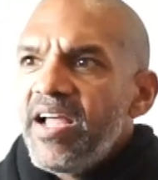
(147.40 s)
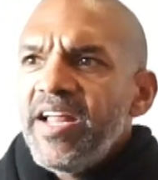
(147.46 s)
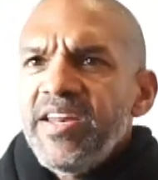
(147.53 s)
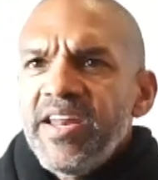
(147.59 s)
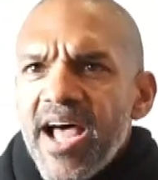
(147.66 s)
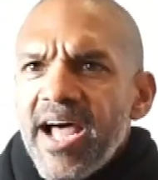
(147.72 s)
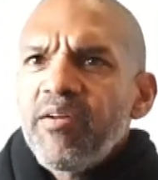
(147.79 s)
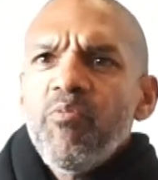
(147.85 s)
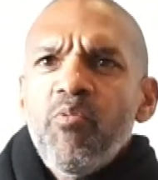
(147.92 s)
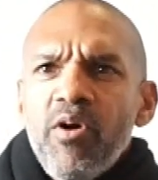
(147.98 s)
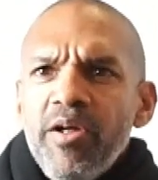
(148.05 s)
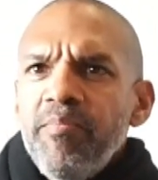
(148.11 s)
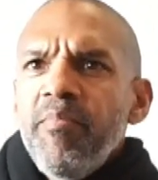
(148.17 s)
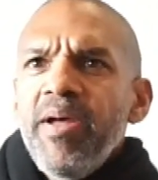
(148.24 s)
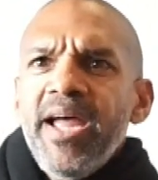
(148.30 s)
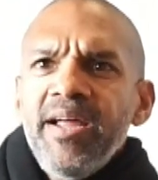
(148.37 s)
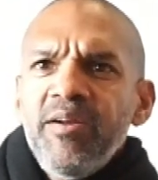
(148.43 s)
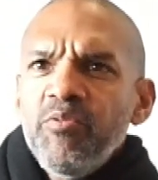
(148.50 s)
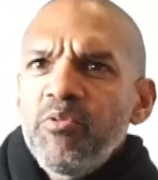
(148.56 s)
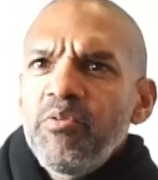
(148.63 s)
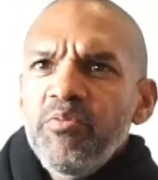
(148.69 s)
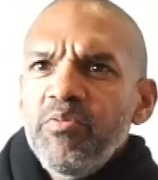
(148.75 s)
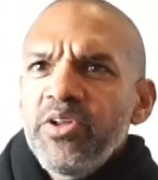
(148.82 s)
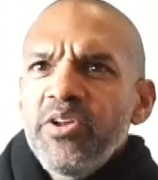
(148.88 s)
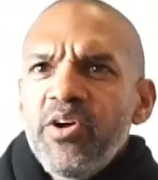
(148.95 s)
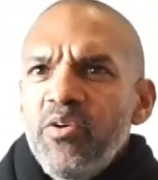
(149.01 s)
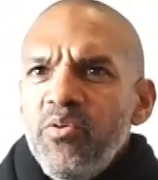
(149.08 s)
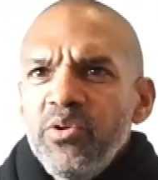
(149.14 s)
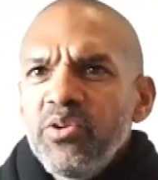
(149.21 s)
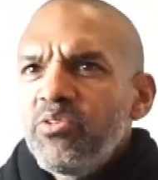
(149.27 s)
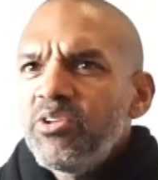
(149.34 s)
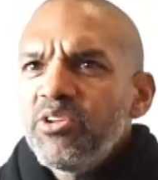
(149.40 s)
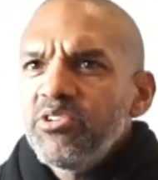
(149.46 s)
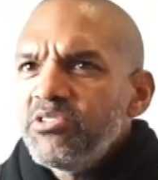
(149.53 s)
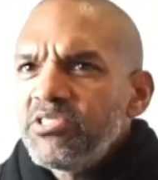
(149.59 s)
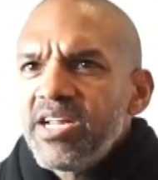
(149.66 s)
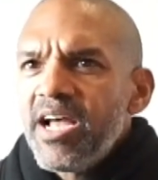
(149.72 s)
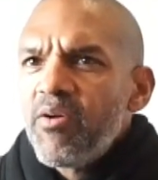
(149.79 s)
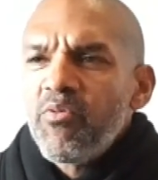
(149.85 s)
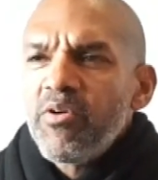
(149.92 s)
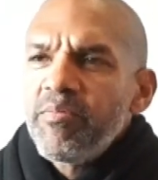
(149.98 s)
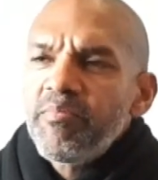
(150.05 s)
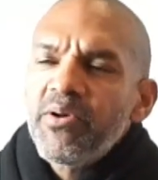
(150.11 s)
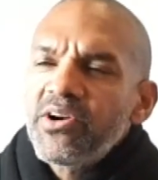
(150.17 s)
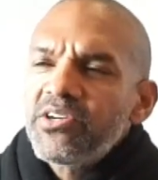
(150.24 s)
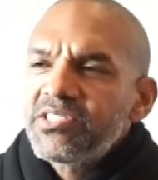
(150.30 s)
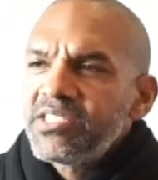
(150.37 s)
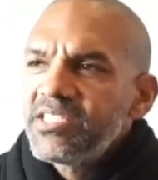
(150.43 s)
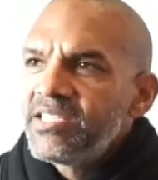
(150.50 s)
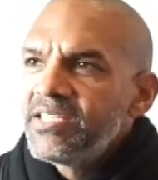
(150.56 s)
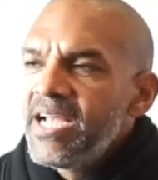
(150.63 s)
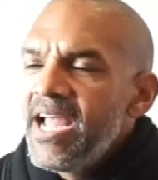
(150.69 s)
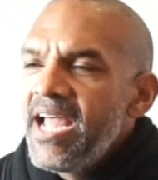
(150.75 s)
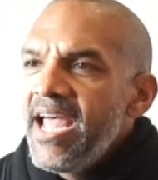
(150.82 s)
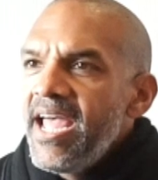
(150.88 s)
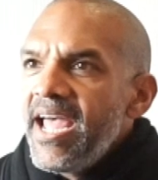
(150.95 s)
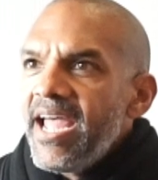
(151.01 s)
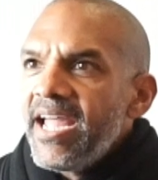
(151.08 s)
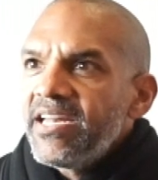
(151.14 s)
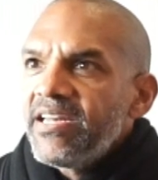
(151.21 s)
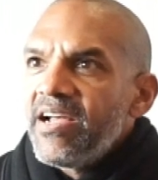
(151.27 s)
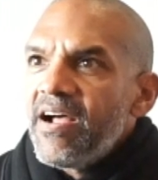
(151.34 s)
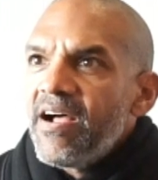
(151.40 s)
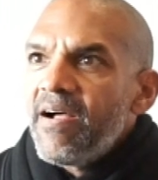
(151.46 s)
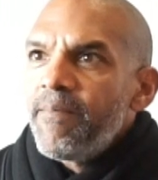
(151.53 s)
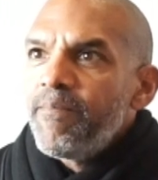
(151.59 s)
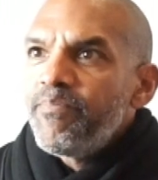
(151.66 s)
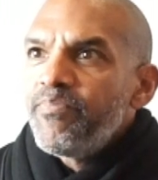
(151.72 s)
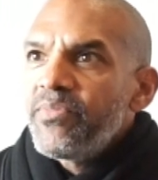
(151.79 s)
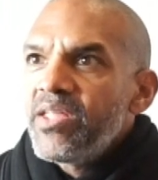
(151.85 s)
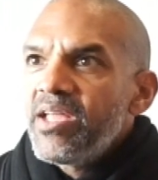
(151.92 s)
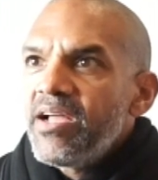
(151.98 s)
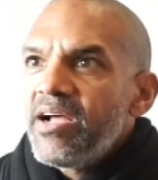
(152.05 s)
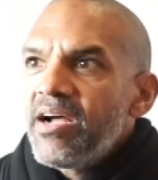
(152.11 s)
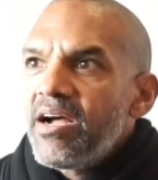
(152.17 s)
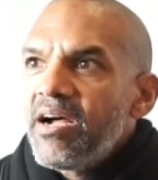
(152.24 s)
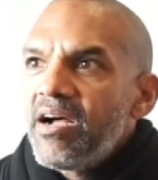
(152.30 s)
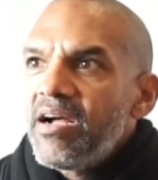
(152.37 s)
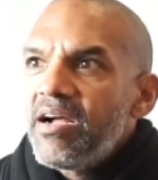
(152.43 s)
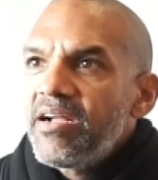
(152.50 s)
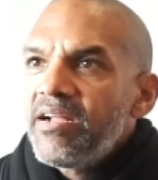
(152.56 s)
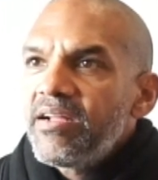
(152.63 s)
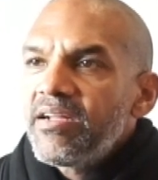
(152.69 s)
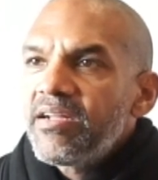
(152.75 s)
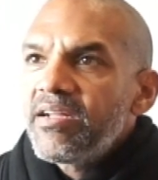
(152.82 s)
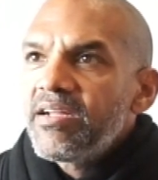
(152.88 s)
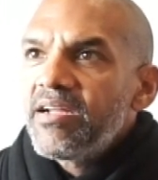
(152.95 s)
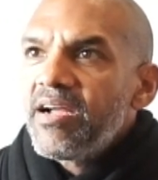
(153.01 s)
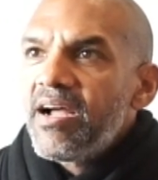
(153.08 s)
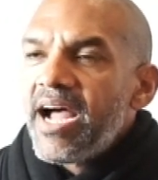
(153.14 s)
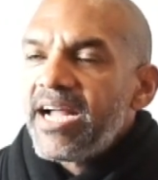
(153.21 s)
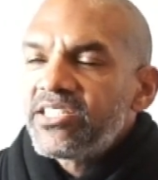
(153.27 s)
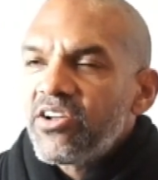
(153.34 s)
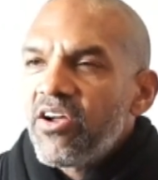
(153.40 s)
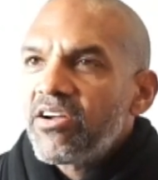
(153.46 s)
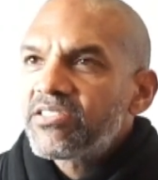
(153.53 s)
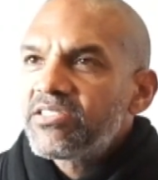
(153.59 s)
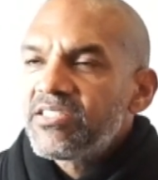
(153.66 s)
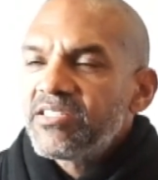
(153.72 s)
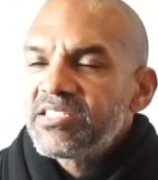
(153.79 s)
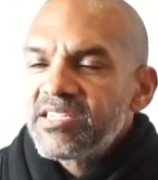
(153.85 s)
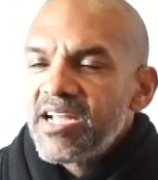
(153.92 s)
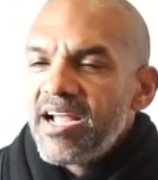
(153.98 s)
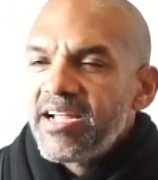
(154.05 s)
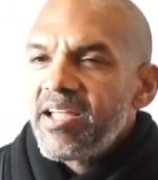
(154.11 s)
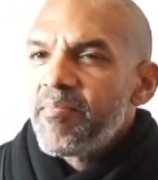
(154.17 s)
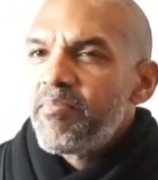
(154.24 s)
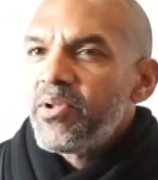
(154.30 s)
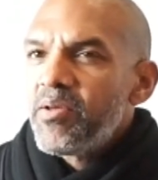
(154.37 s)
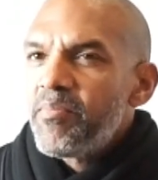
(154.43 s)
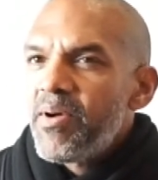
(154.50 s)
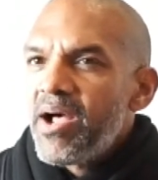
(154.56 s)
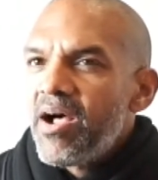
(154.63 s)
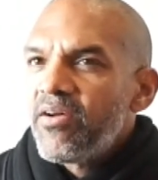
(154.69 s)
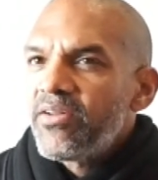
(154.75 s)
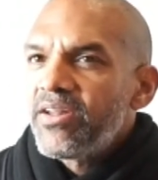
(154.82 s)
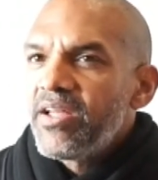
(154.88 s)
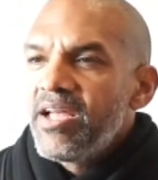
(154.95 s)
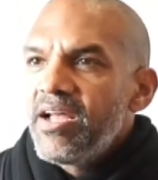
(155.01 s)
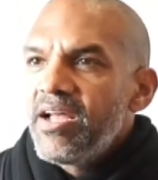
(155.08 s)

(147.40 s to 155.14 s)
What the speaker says: not one man will lose, not one person. And I talked to Scott Gimple about